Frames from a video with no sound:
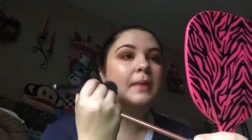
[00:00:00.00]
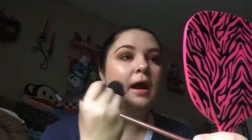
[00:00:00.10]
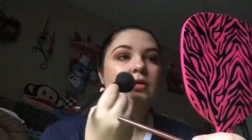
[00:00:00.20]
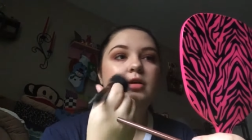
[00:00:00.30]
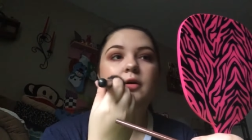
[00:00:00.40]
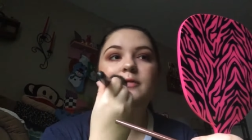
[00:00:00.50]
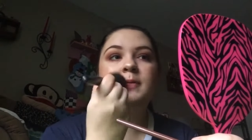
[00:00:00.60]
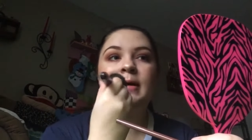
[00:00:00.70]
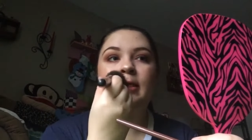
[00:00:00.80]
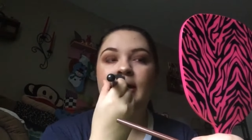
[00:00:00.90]
powder
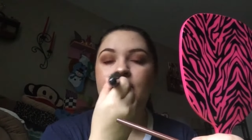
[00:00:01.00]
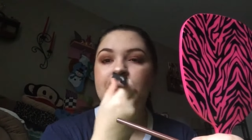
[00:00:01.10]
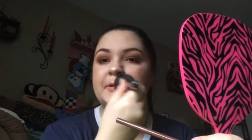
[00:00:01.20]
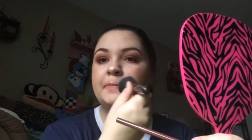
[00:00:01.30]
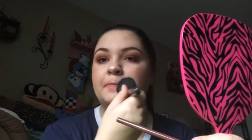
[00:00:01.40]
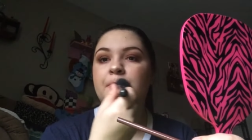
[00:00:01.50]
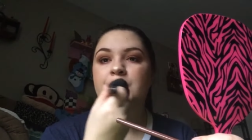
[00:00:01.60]
over my lips